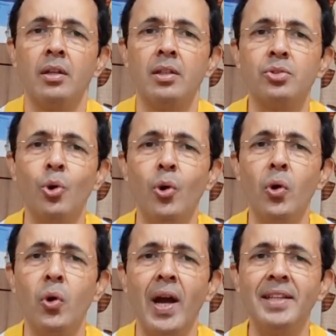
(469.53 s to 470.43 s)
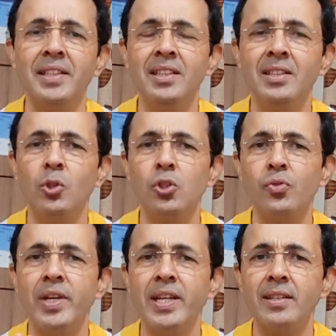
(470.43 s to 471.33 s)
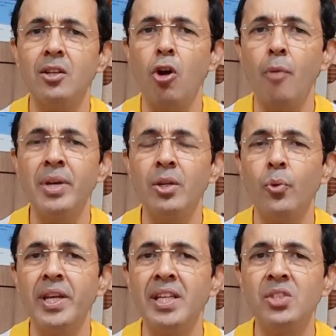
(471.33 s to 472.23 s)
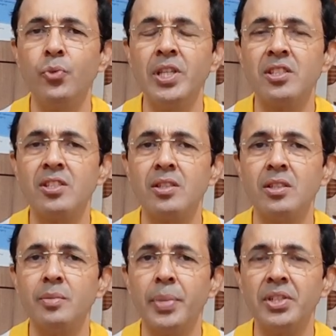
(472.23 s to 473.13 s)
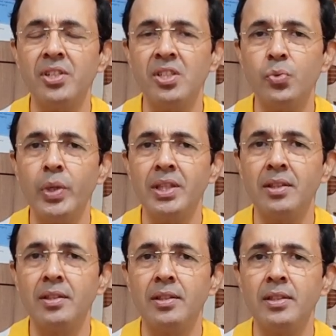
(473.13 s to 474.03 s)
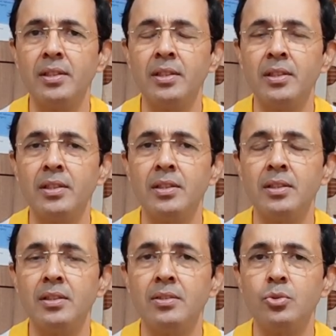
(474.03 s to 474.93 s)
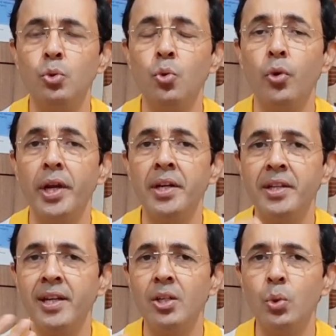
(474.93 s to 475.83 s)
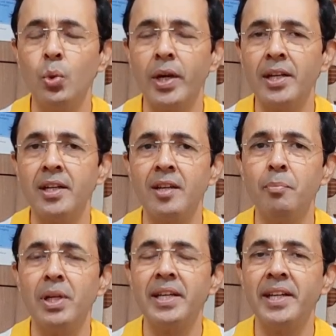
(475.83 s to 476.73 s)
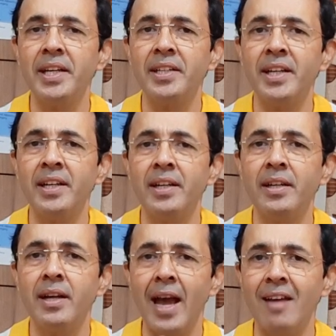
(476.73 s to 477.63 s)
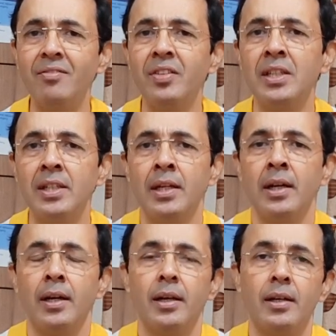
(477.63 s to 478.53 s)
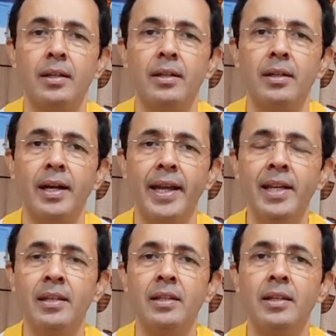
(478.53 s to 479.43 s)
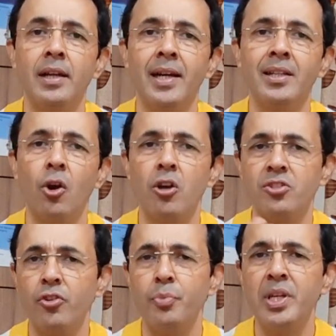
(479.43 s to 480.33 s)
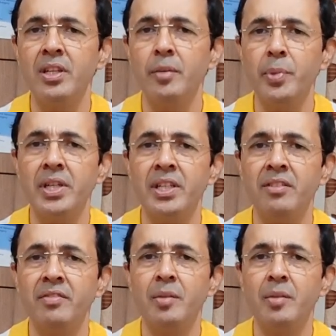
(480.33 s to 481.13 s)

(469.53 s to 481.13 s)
So I think those were the common queries which patients with who intend to get a dimple created have. Again, at the cost of being repetitive,